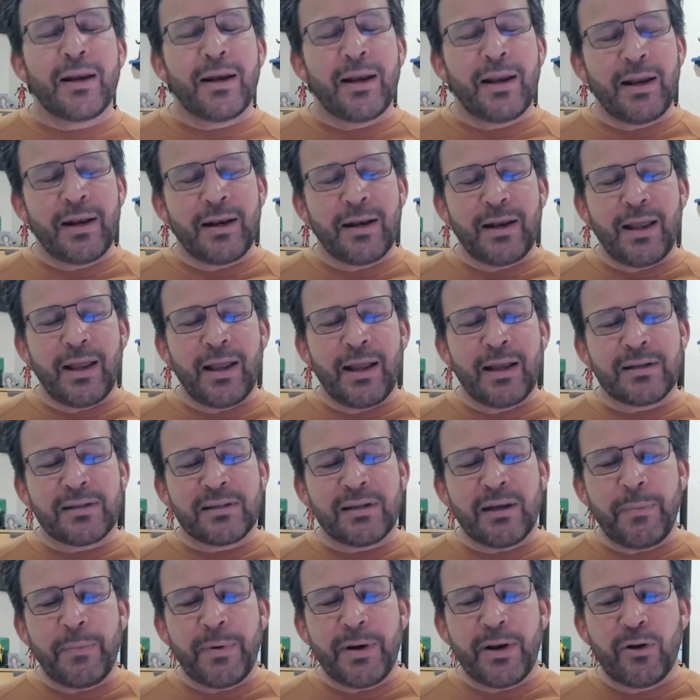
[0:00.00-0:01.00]
And as
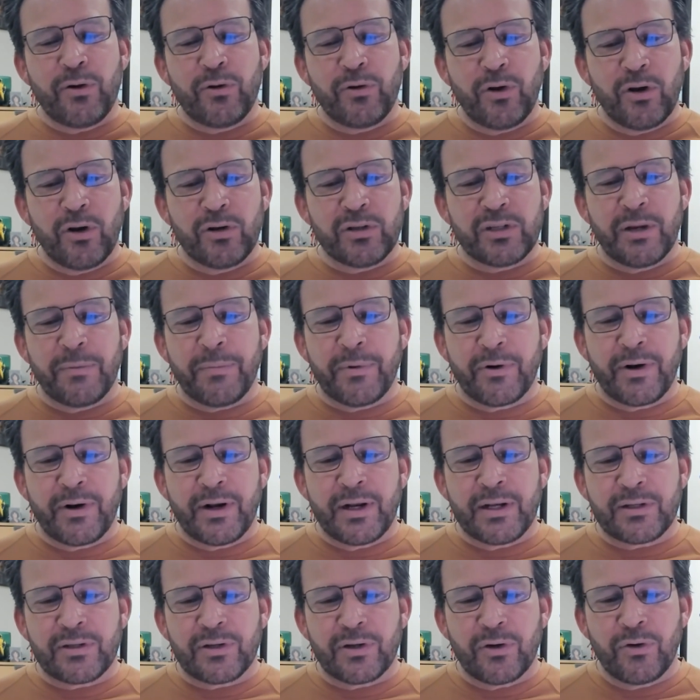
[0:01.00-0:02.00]
somebody who knows
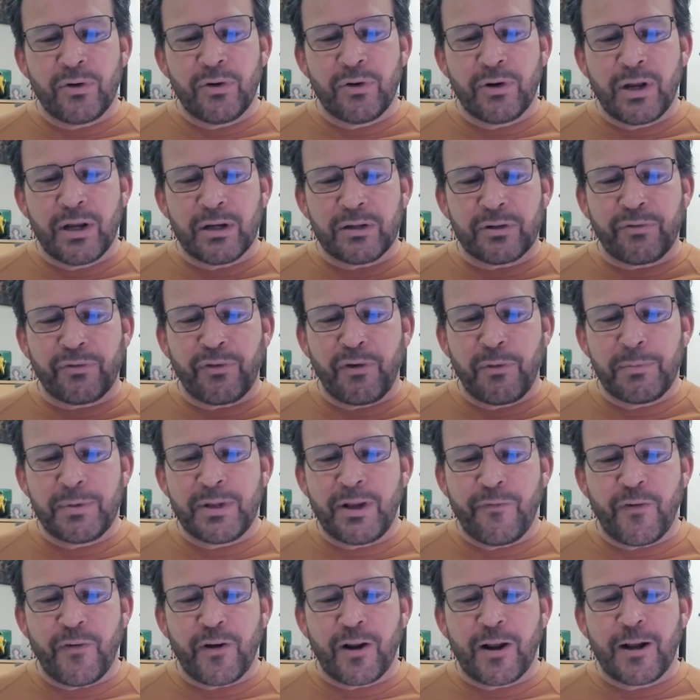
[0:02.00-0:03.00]
immigrants, who comes from a
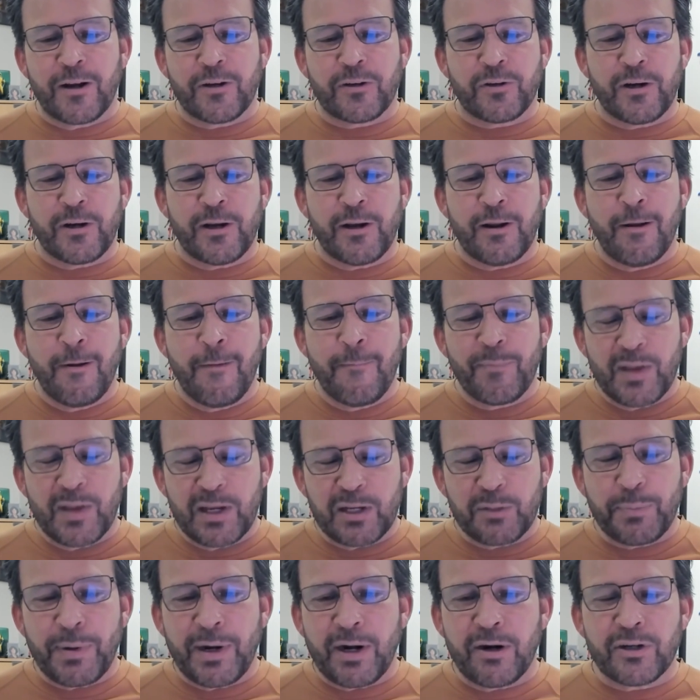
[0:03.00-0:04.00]
different country, his
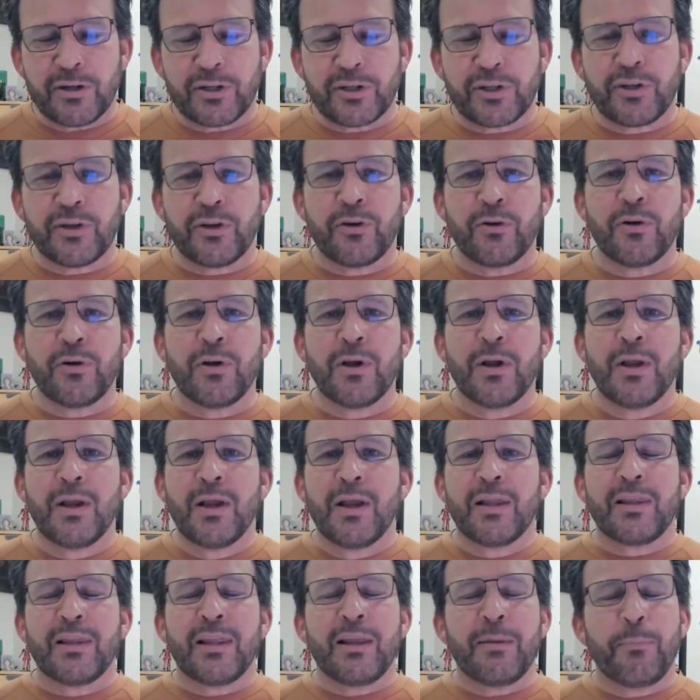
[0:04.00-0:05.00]
parents do,
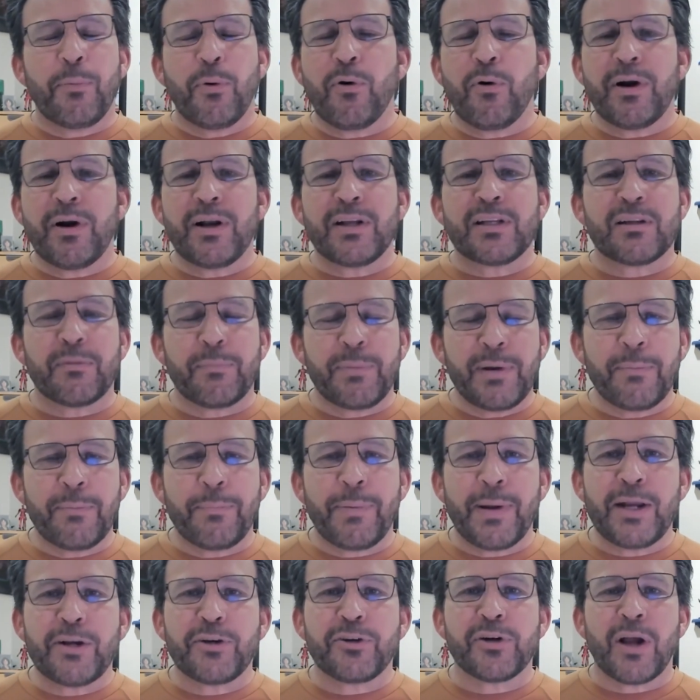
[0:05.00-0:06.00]
the importance of being
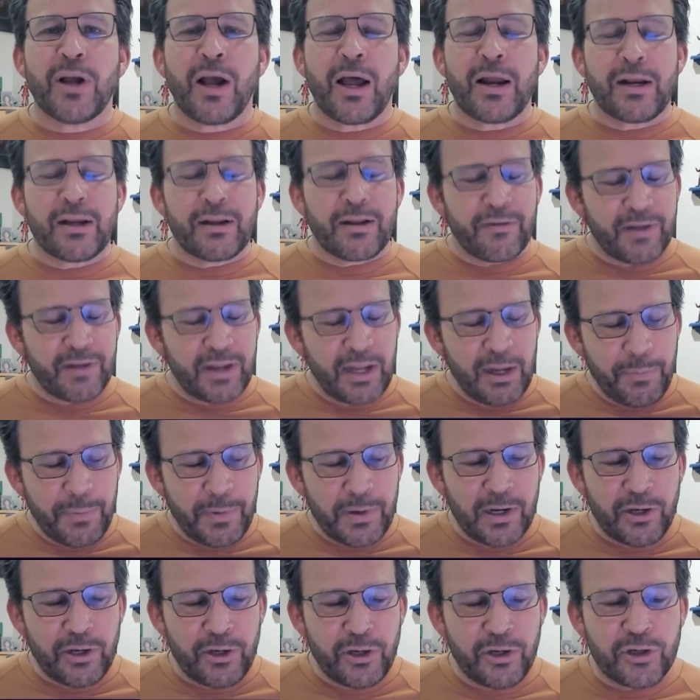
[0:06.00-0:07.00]
patriotic, of keeping
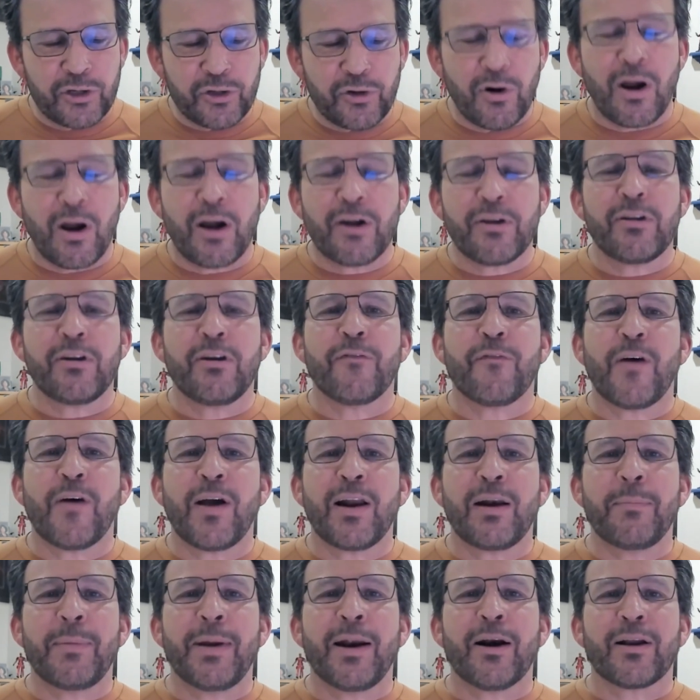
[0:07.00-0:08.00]
a strong, unified
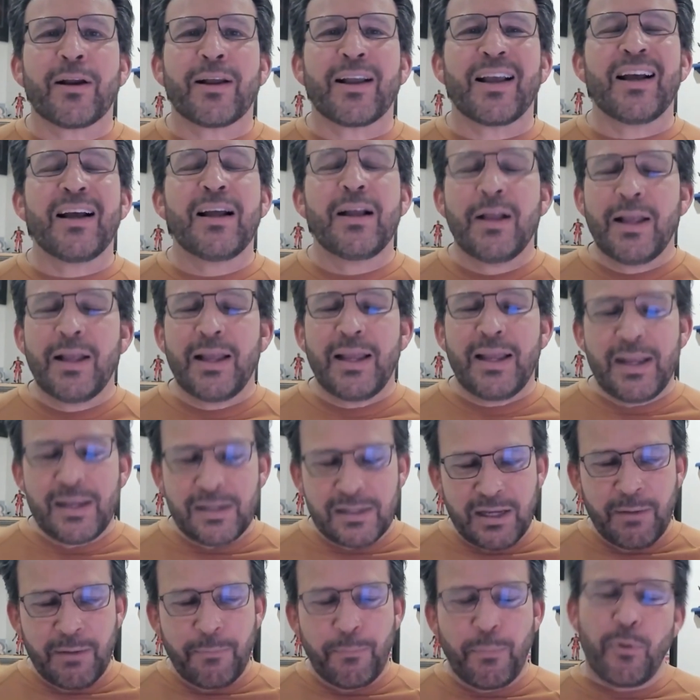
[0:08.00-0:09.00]
America is
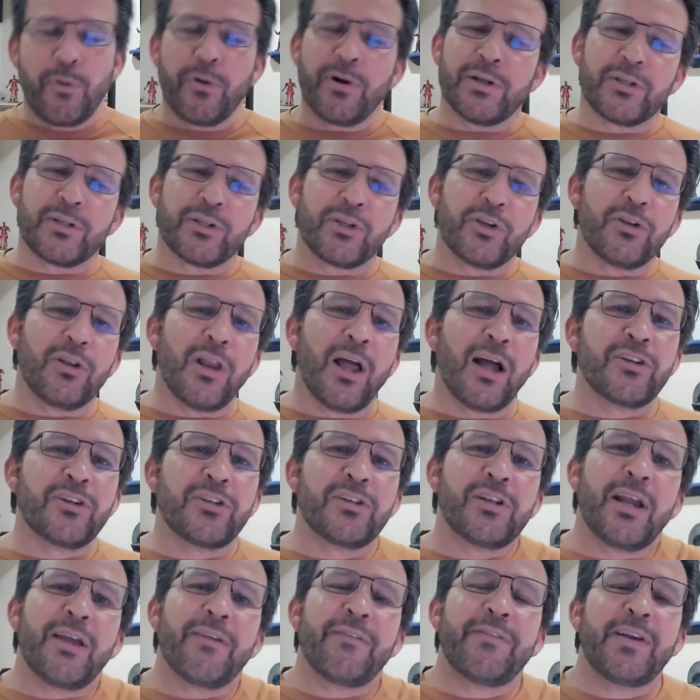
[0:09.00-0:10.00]
importance to
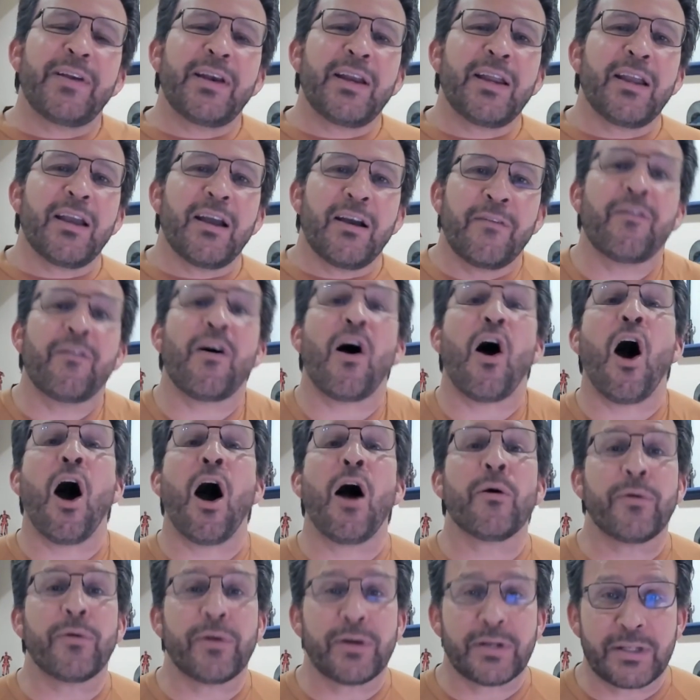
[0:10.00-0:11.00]
longevity of
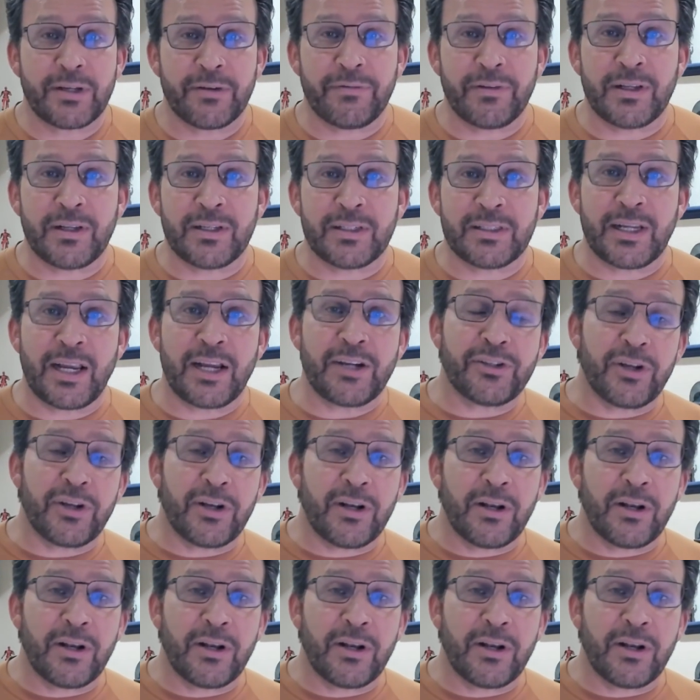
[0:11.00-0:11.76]
our civilization.